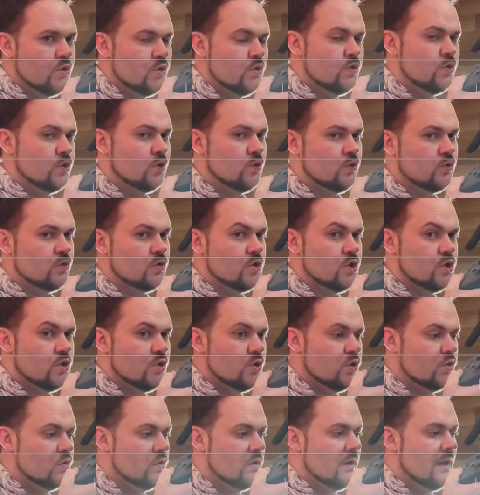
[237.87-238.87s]

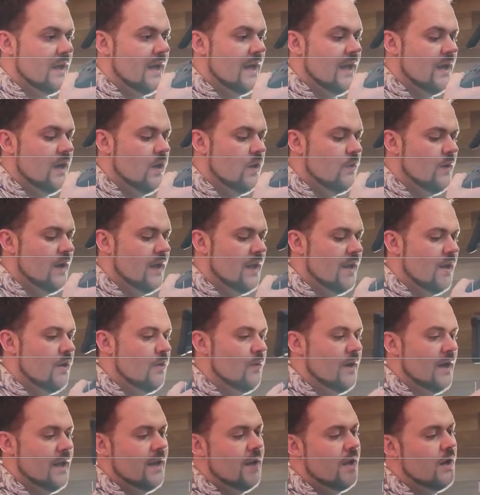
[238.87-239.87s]
Do-do-do-do-do.
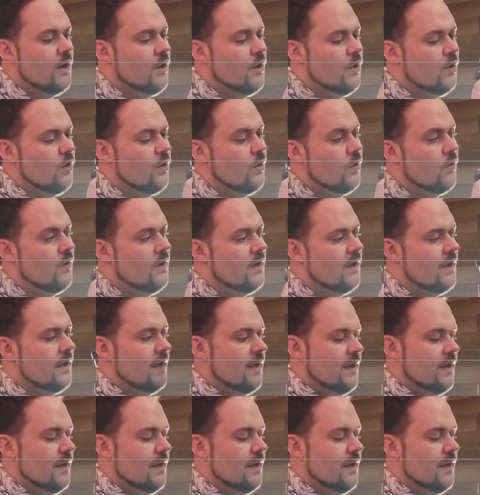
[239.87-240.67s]
Hello.